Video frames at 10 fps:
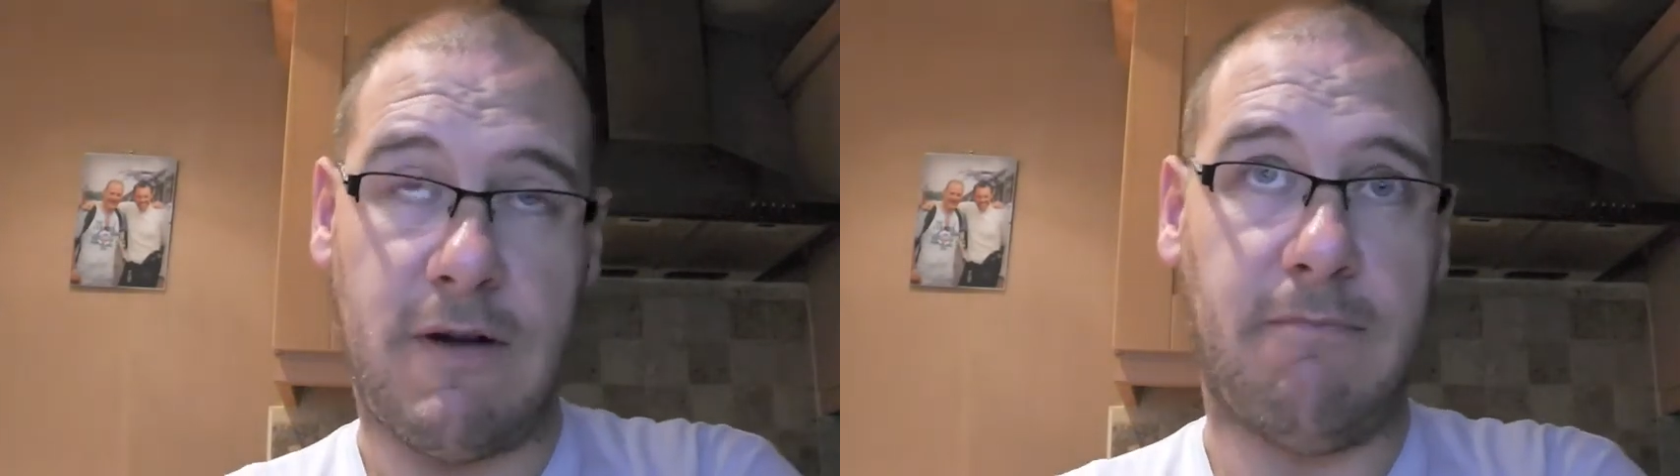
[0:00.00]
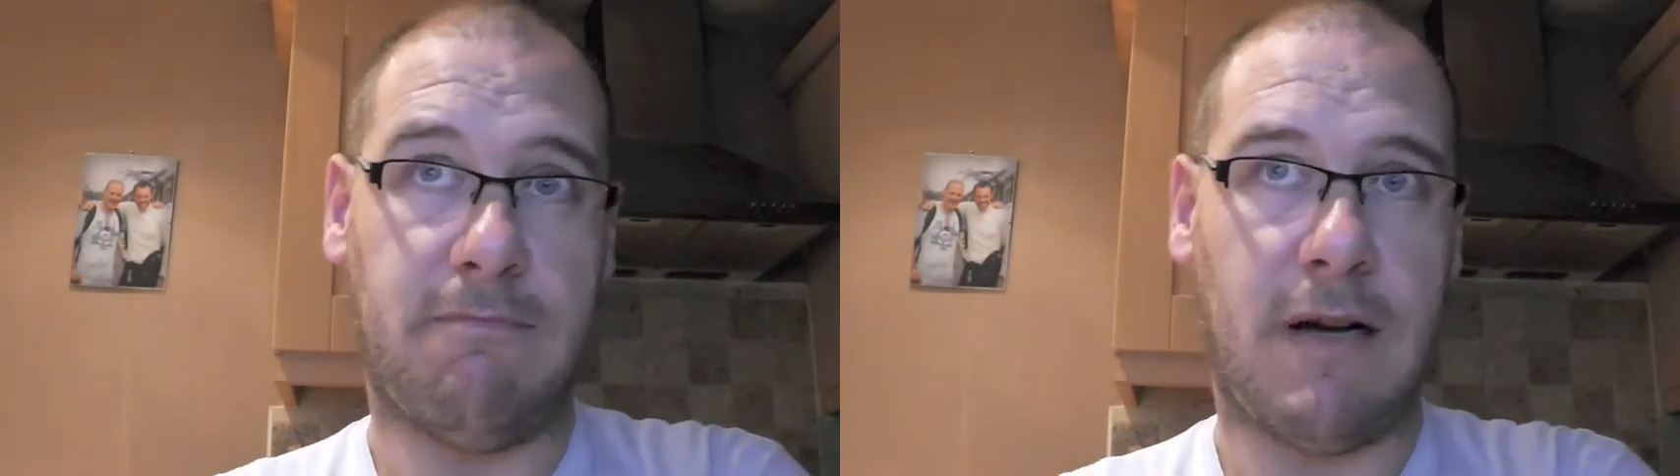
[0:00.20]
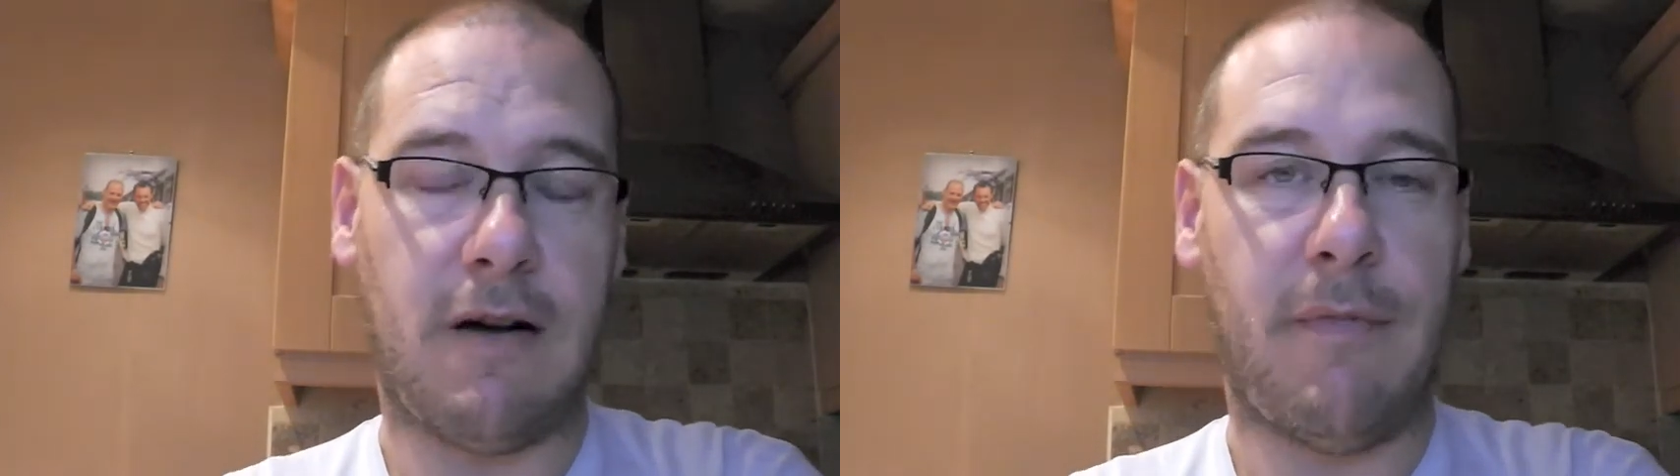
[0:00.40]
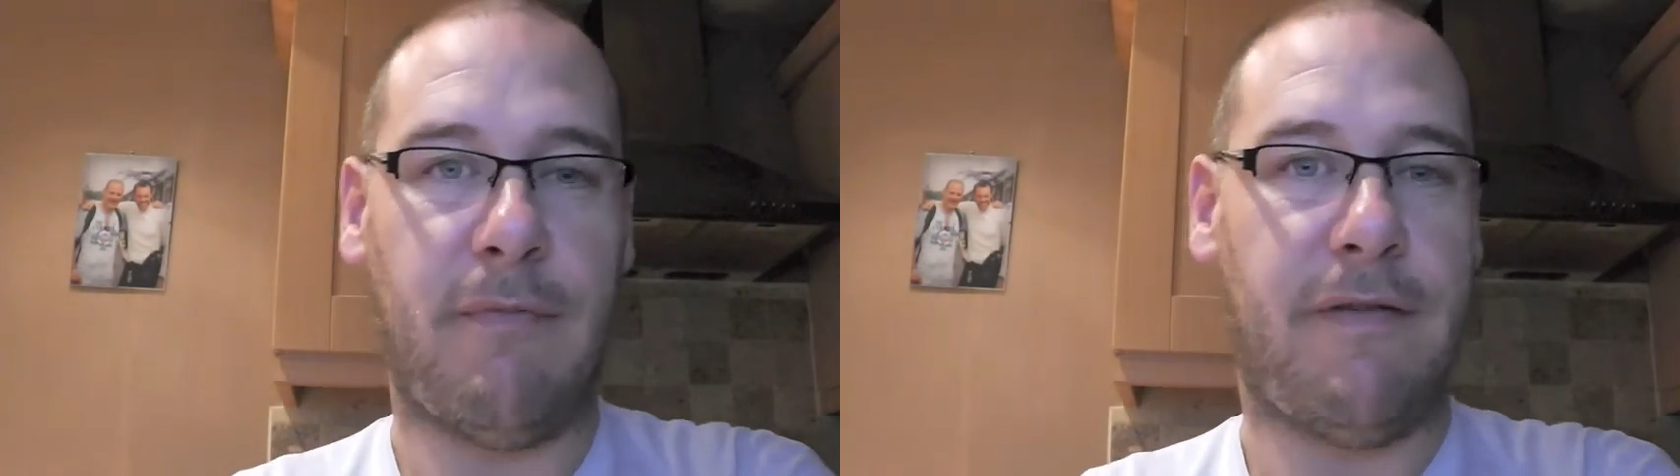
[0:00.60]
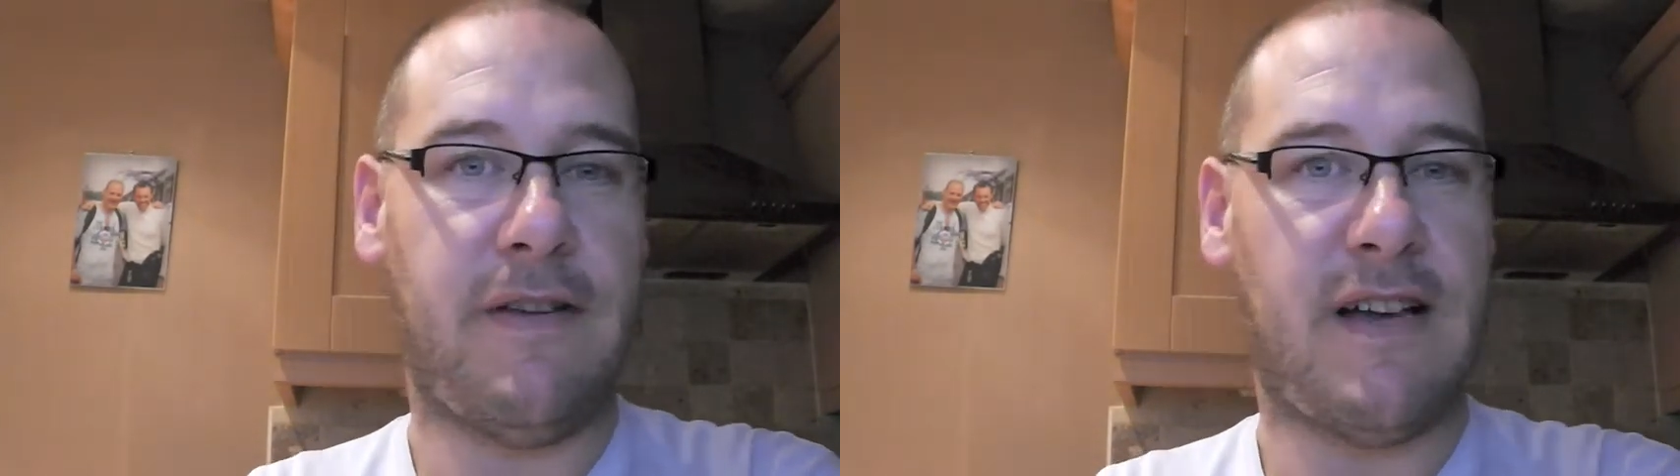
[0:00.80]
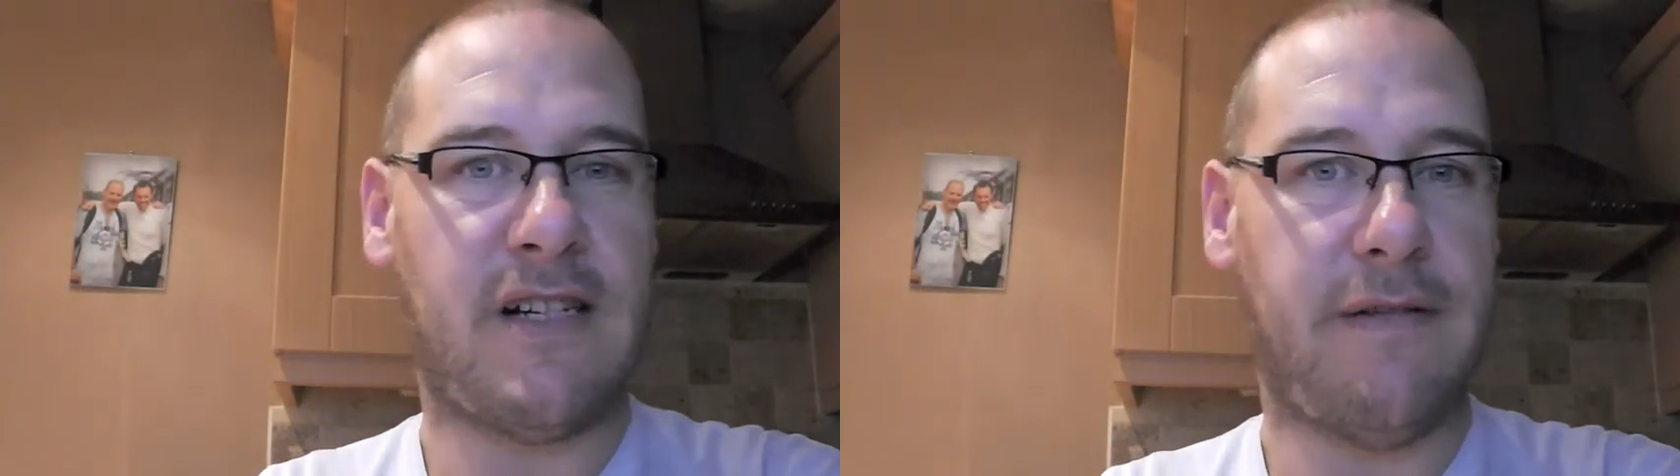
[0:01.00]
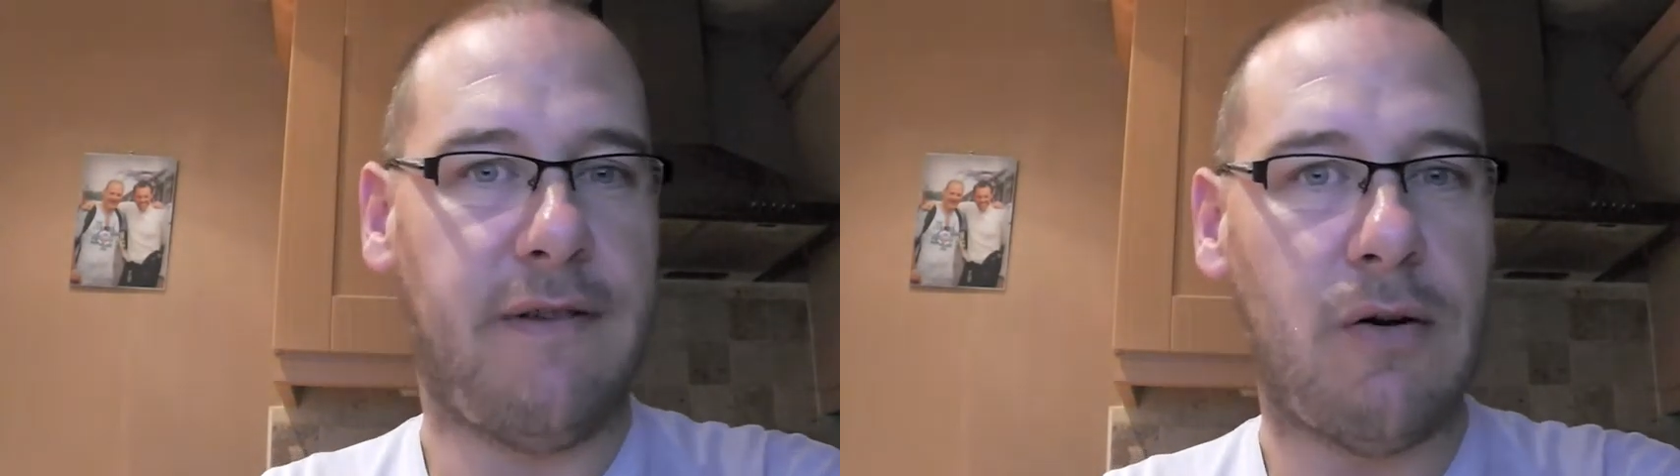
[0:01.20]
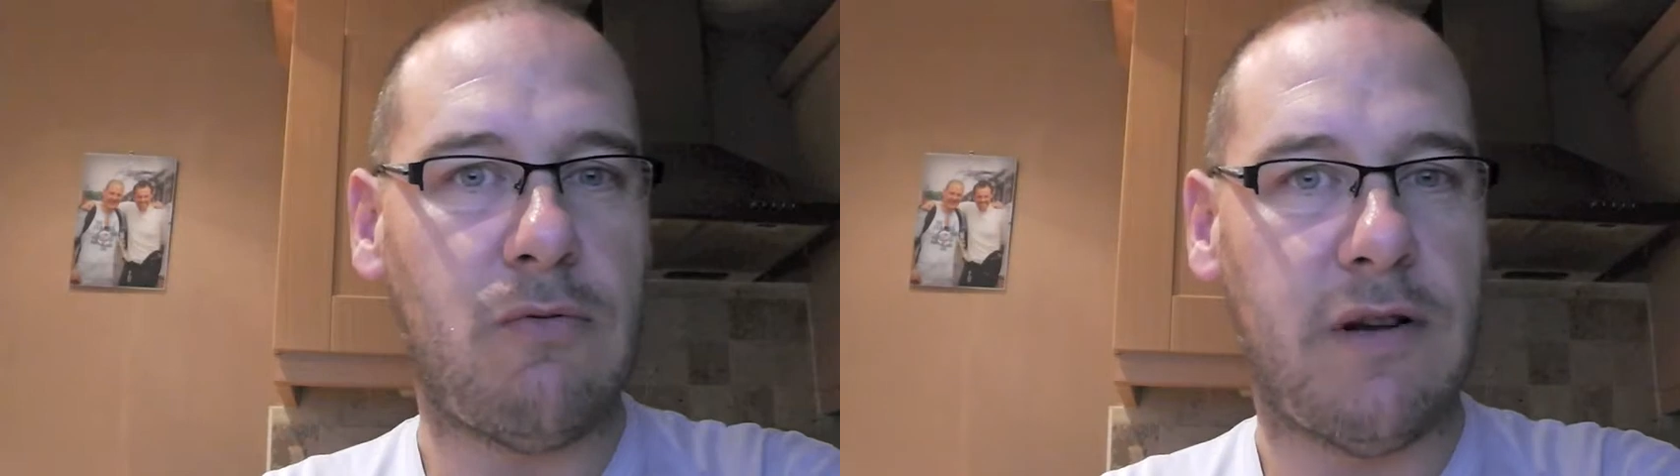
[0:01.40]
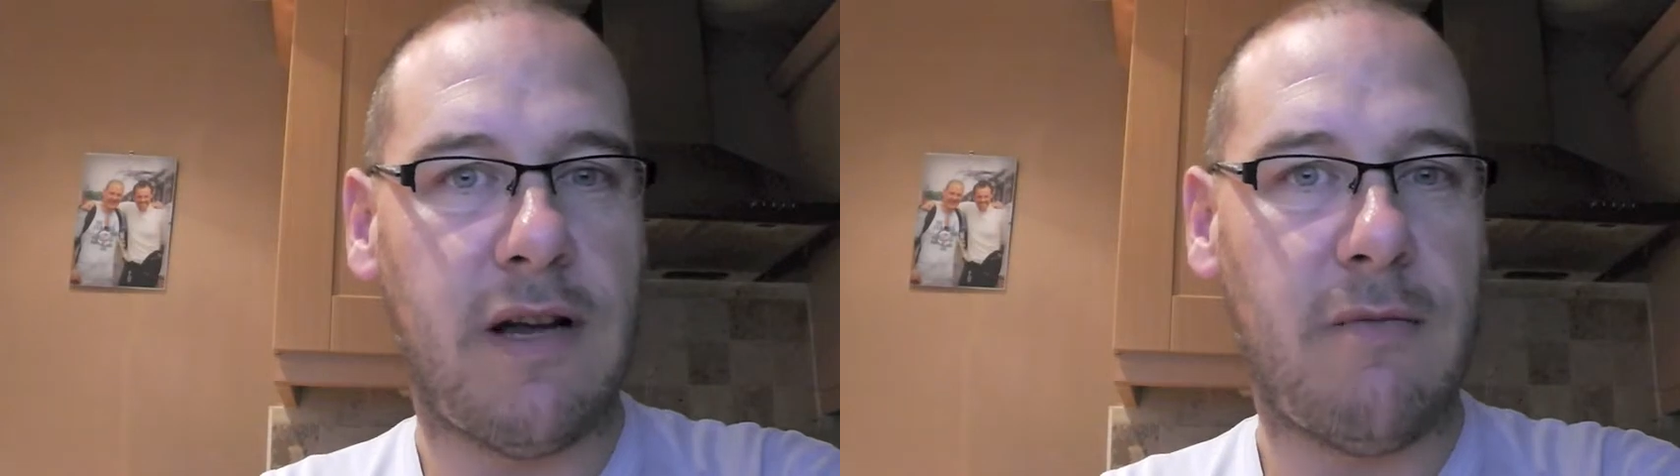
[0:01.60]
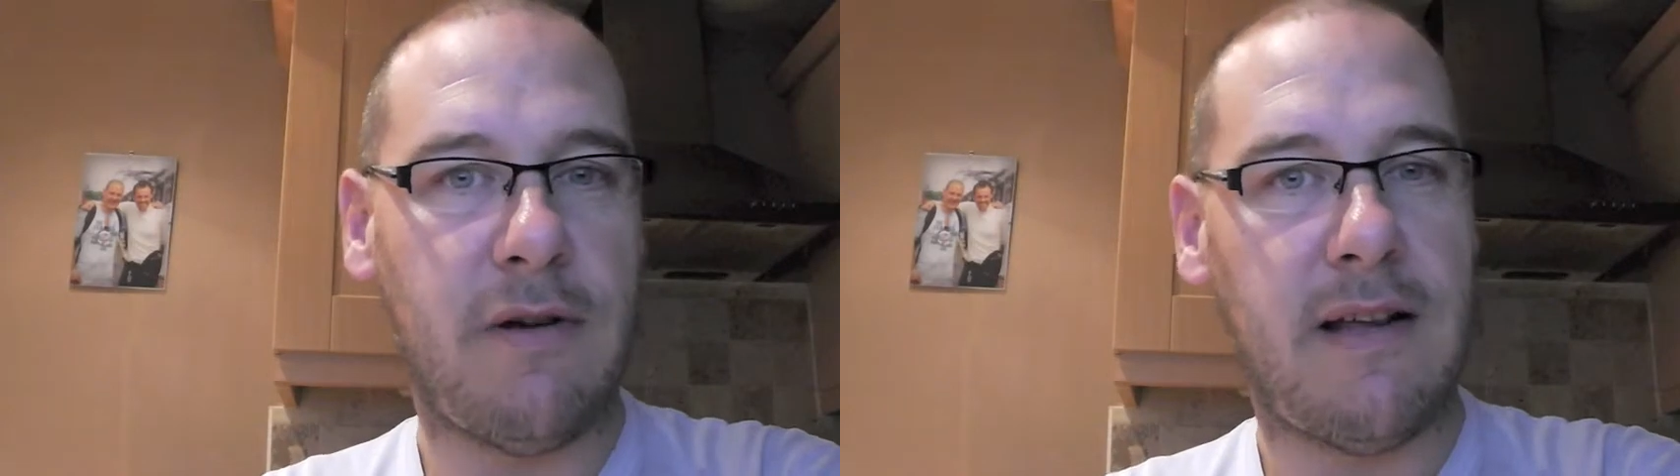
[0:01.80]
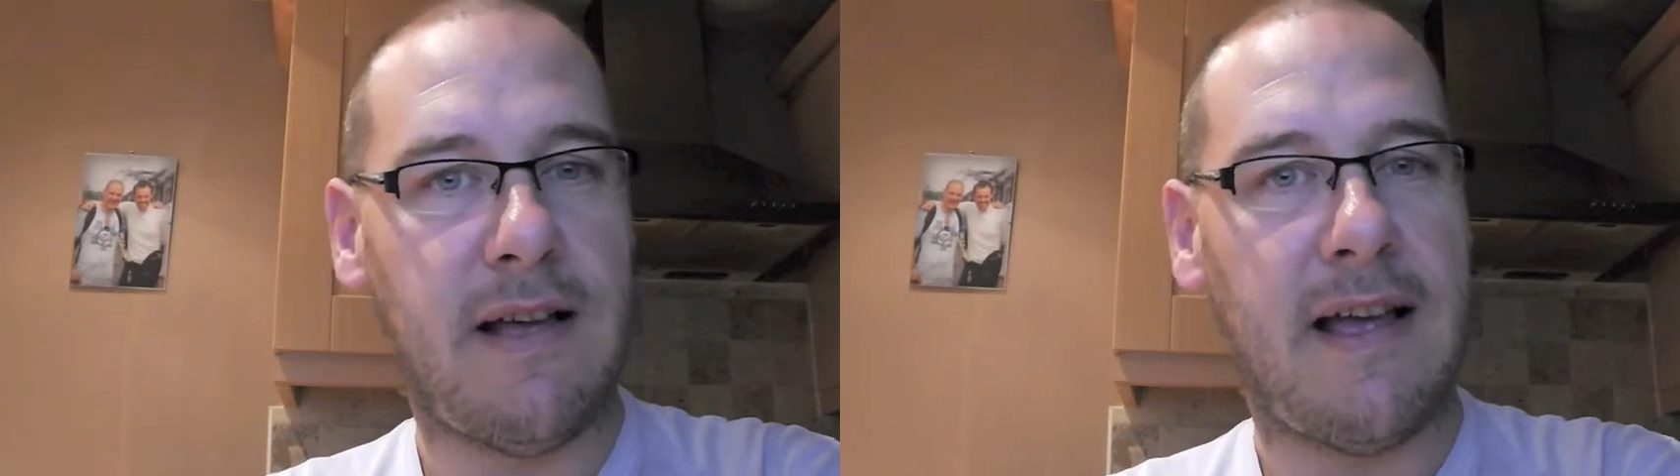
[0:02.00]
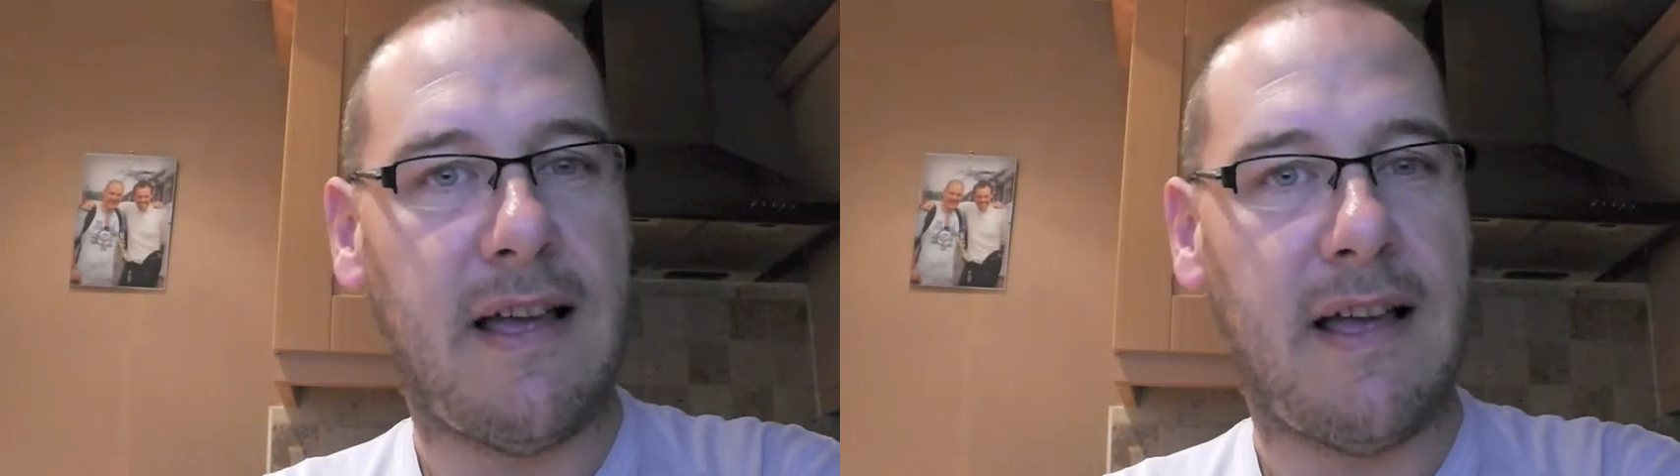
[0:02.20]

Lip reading: can't remember if he's actually found one now, but